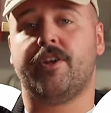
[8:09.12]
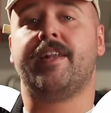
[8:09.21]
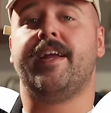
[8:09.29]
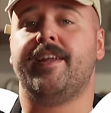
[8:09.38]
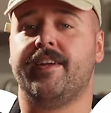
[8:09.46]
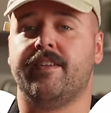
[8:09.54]

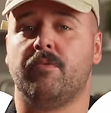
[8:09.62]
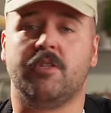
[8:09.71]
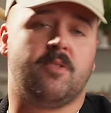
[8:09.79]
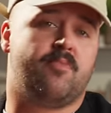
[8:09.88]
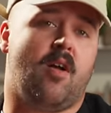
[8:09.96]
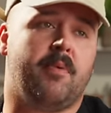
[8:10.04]
Canadian, which is
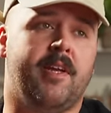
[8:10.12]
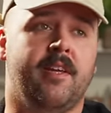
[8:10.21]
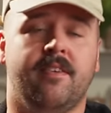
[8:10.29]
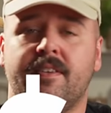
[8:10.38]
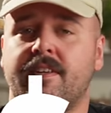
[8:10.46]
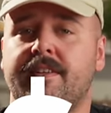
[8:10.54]
probably
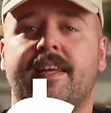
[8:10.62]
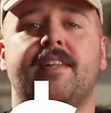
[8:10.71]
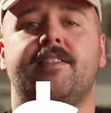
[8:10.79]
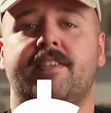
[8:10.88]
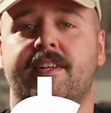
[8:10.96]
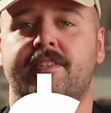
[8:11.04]
10
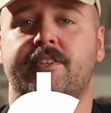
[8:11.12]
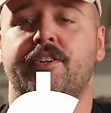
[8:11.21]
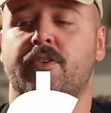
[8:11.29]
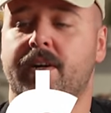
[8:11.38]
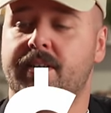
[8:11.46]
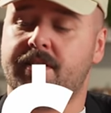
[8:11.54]
cents in
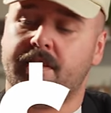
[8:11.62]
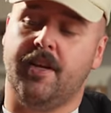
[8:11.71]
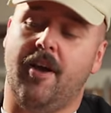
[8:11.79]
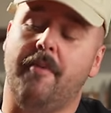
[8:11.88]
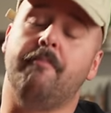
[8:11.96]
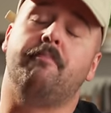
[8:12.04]
US.
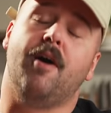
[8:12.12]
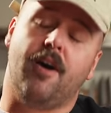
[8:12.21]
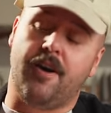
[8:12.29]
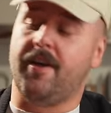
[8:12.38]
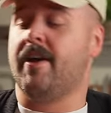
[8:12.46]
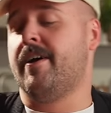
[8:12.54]

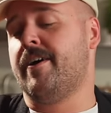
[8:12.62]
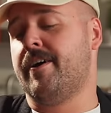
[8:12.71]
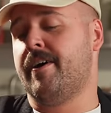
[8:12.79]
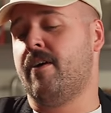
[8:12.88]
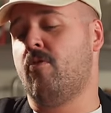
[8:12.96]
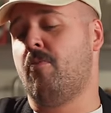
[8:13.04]
But
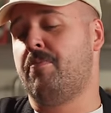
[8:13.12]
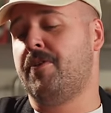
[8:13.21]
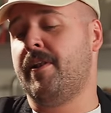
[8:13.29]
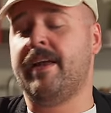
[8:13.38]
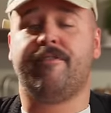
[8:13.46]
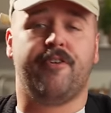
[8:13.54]
I will put the
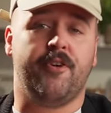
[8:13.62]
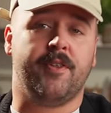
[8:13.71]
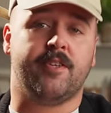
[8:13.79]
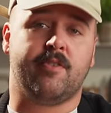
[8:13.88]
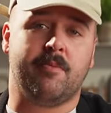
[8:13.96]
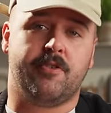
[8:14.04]
link for you in the
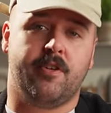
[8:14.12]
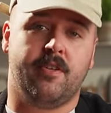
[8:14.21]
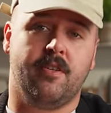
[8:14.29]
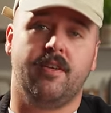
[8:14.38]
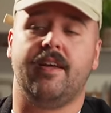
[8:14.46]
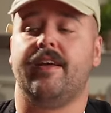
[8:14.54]
description.
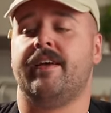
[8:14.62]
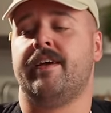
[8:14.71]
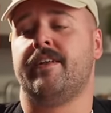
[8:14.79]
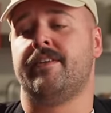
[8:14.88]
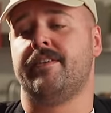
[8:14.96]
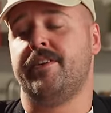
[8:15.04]

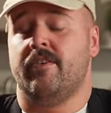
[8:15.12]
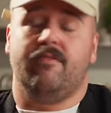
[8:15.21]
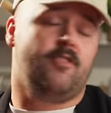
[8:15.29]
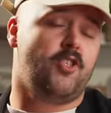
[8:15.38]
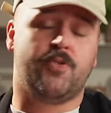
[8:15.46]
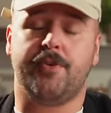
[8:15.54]
And you know,
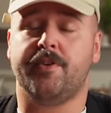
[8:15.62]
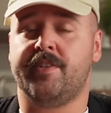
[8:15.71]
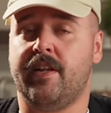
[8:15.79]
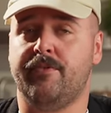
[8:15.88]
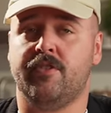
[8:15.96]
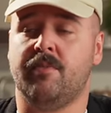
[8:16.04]
just treat
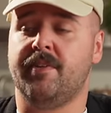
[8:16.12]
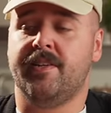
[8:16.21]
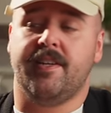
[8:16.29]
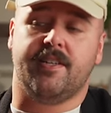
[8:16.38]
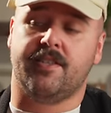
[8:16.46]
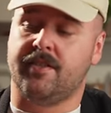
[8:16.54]
yourself to something
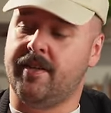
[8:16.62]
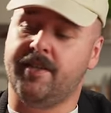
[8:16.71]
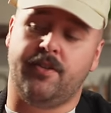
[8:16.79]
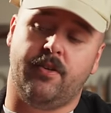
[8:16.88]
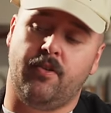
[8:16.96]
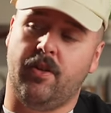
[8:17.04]
nice. Nice
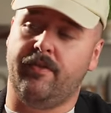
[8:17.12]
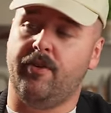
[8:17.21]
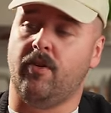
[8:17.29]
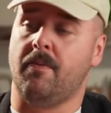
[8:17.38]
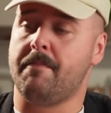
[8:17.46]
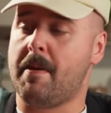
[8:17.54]
little olive oil.